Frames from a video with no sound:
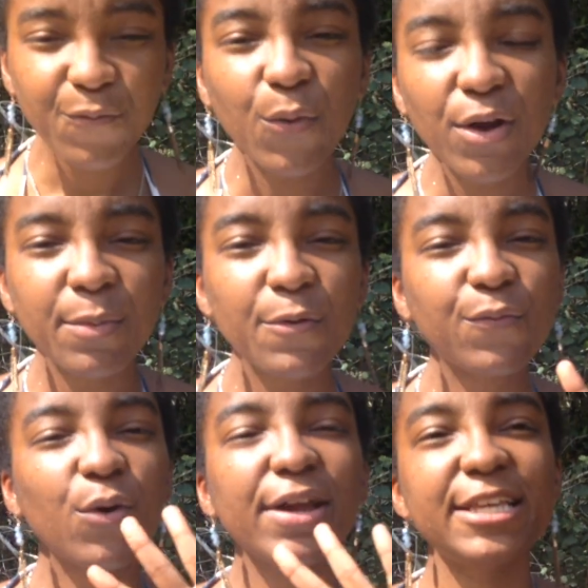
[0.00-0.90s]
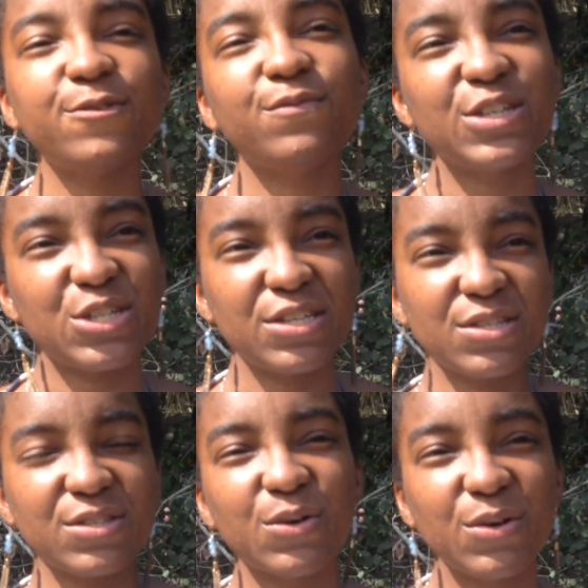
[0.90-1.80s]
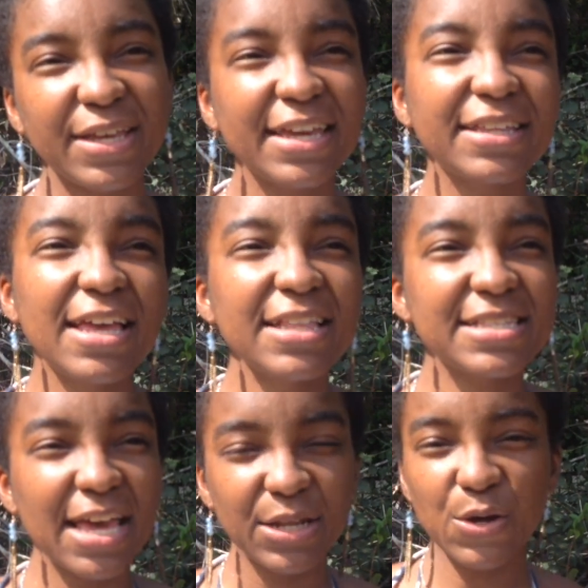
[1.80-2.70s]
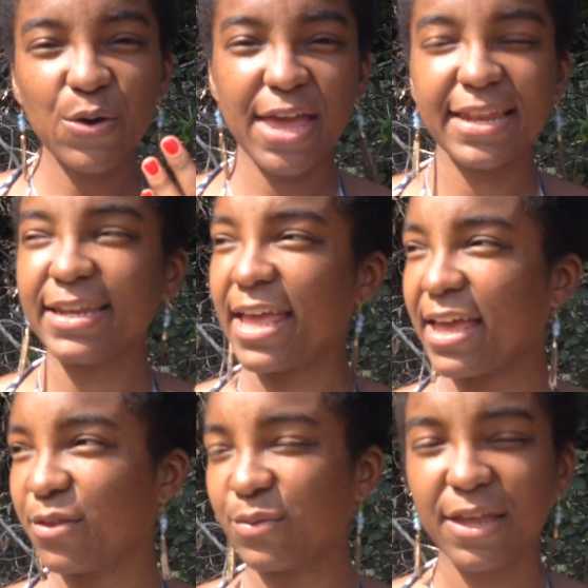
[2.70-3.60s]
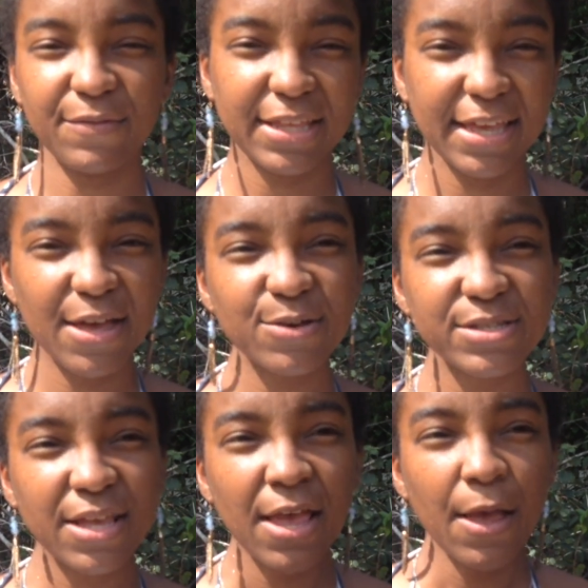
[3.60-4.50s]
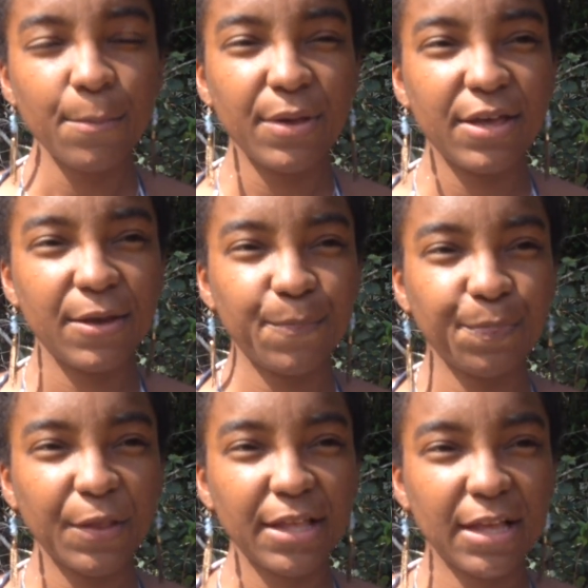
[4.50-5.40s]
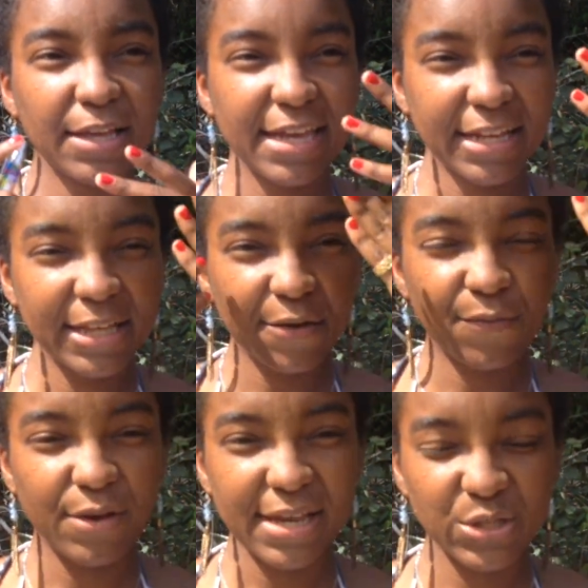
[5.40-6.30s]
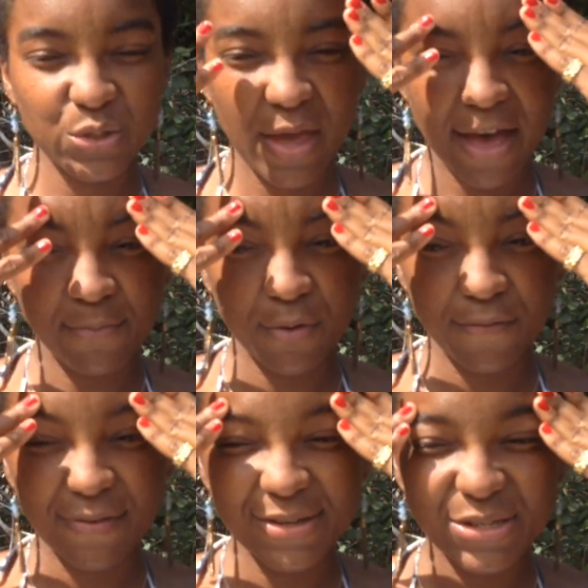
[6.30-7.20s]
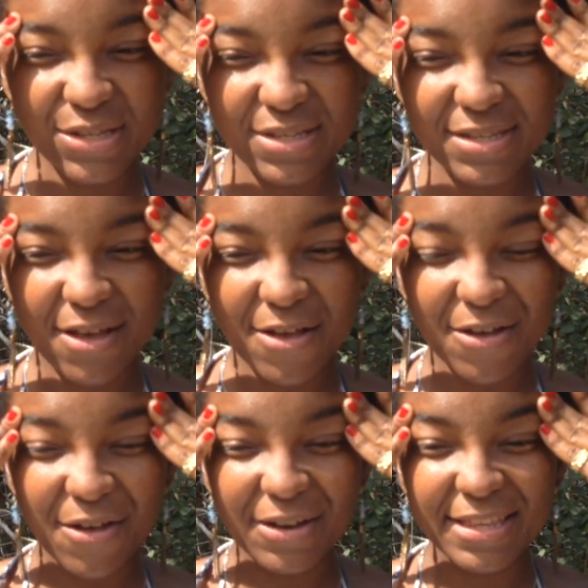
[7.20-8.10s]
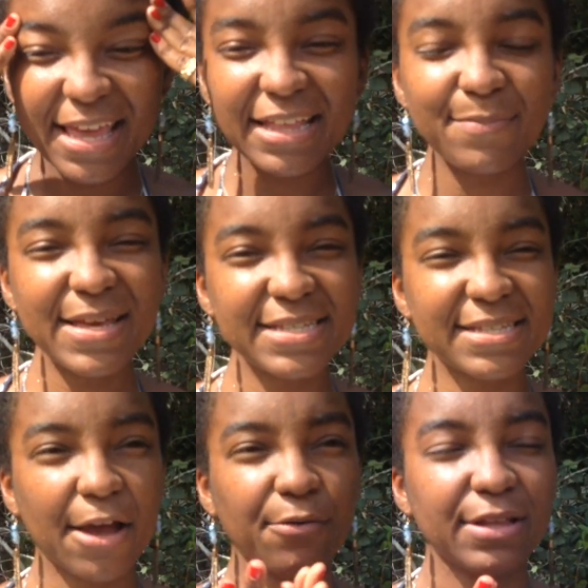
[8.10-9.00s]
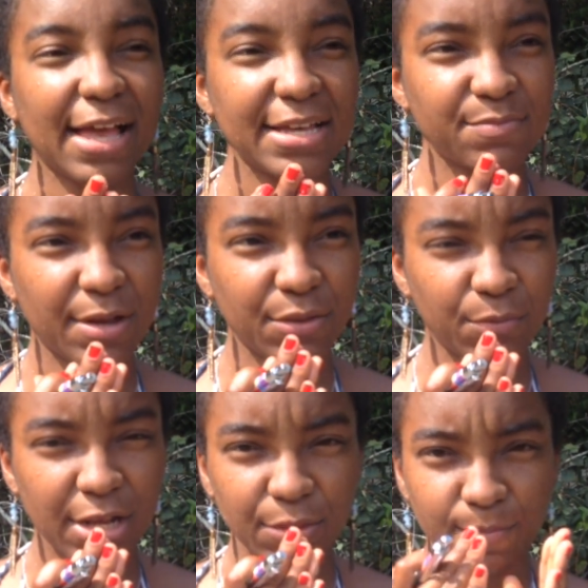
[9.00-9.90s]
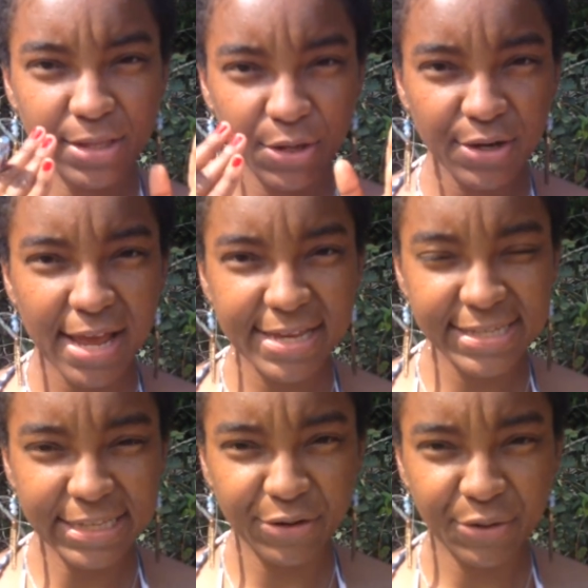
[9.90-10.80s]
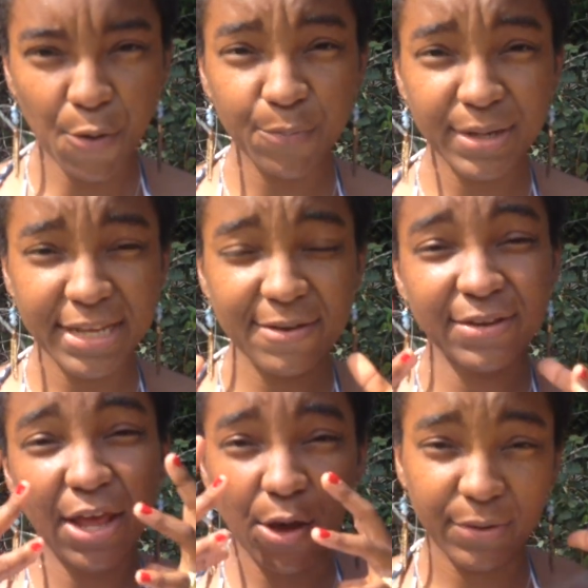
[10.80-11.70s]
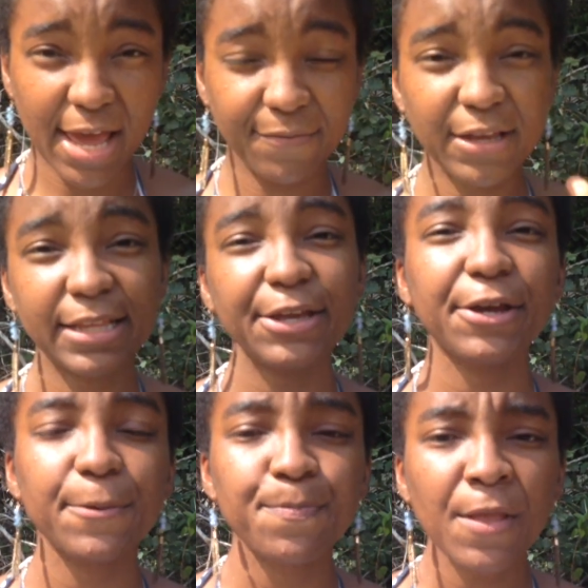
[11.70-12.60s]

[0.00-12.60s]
number four is vision. So again, this kind of go hand in hand with everything else, but again, clairvoyance, you have more visions on a daily basis. I realize my third eye is clear and open. Even now, when I have to clear it,